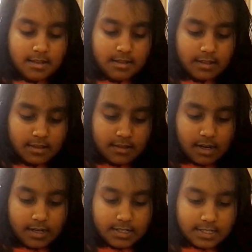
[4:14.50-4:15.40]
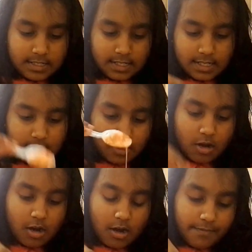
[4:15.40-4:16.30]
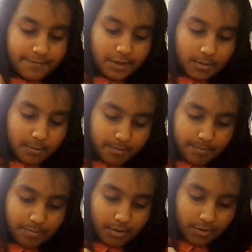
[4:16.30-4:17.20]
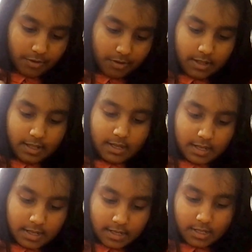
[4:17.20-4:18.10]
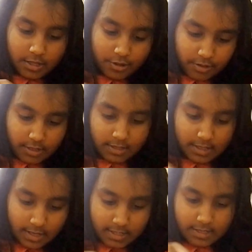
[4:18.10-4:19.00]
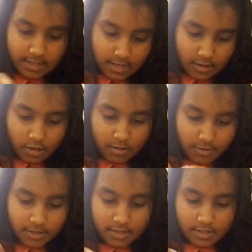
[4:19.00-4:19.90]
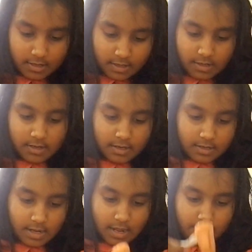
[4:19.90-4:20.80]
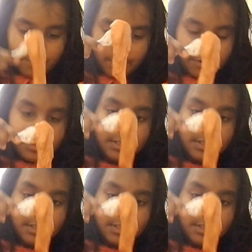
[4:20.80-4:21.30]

starts sticking off your bowl, you can see it's almost time for you to start